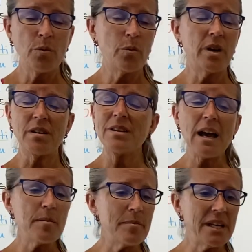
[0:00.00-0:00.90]
We are
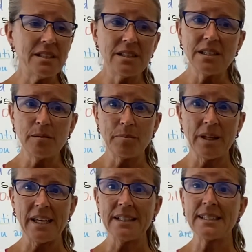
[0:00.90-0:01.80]
not made to eat
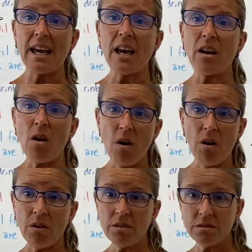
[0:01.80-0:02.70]
plants at
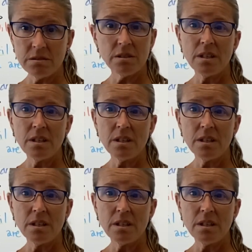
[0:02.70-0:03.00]
all.